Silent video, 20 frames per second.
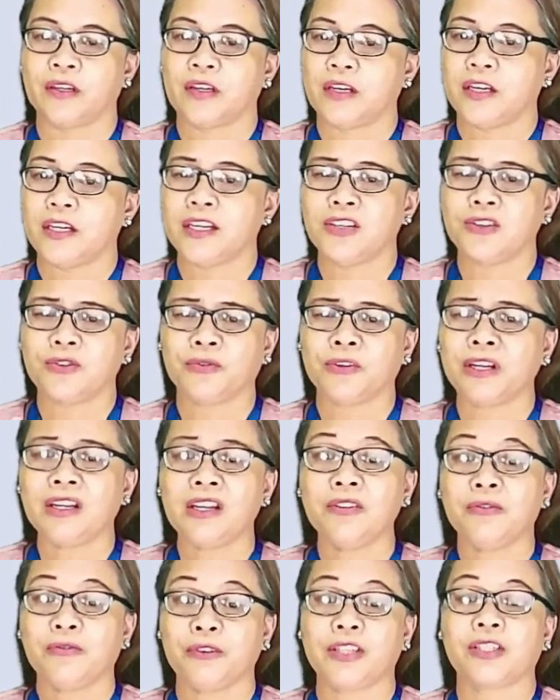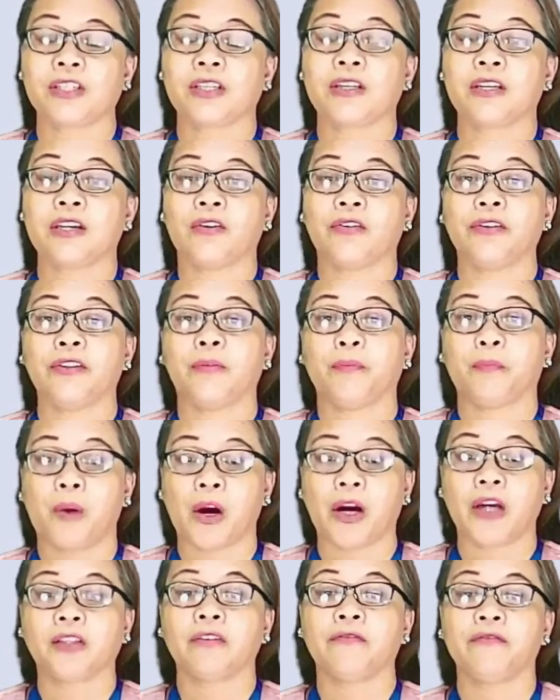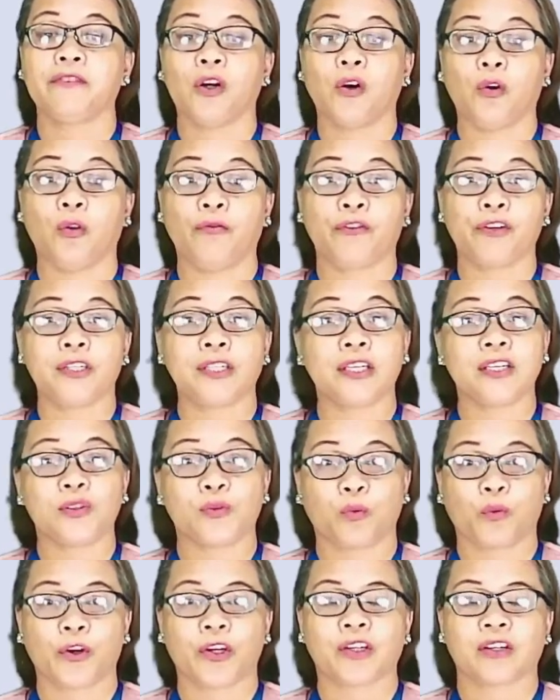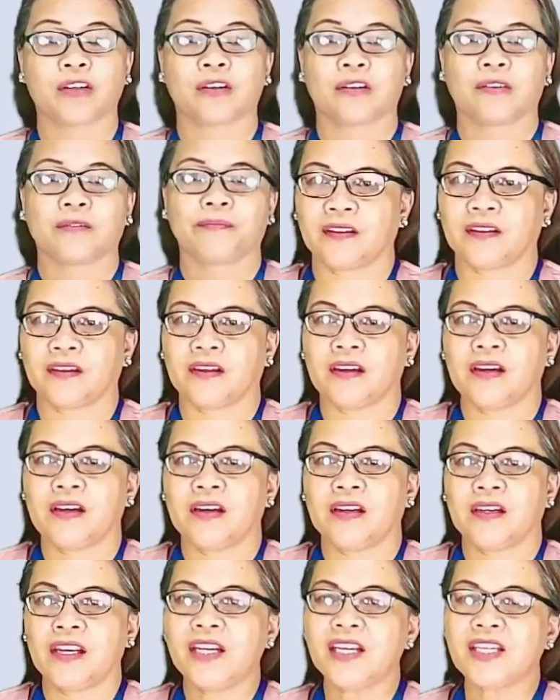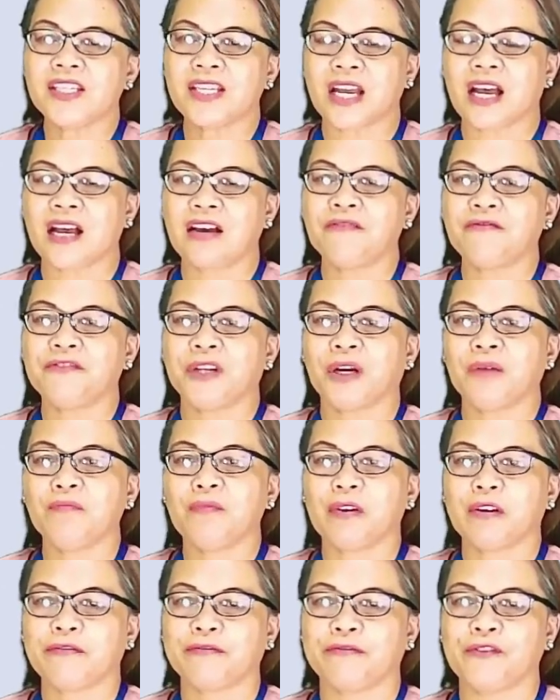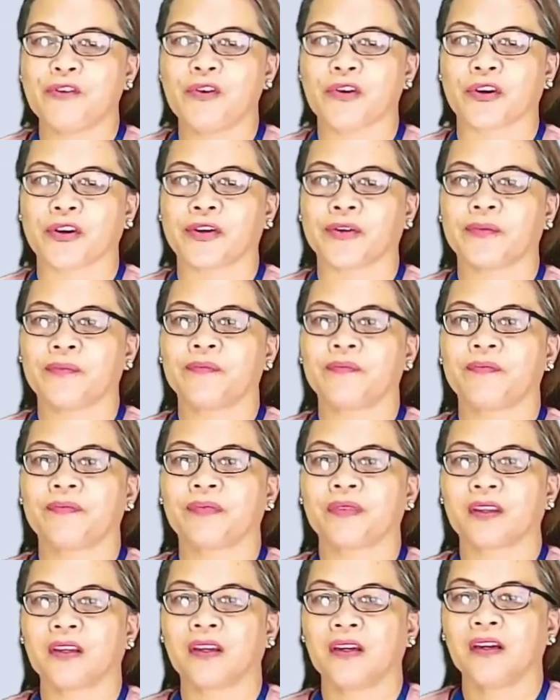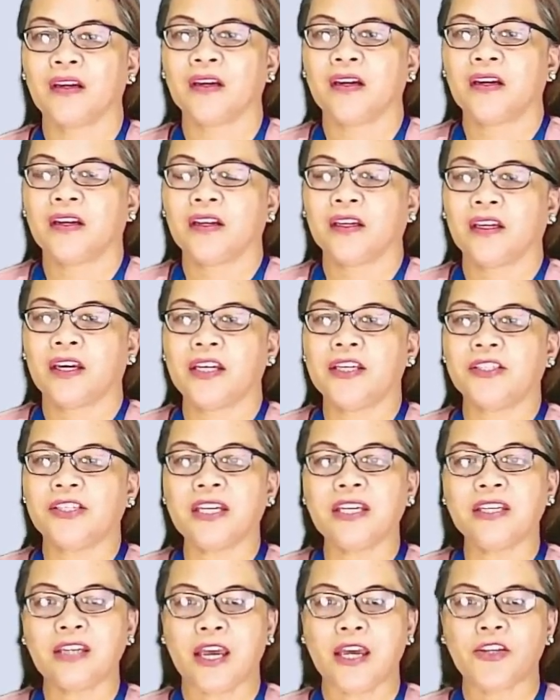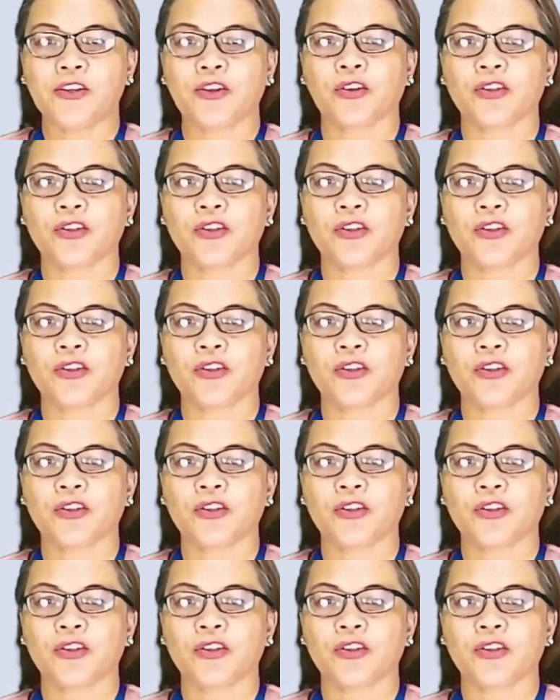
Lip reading: It's really risky on the part of the overseas worker. Let us have number 4. A teenager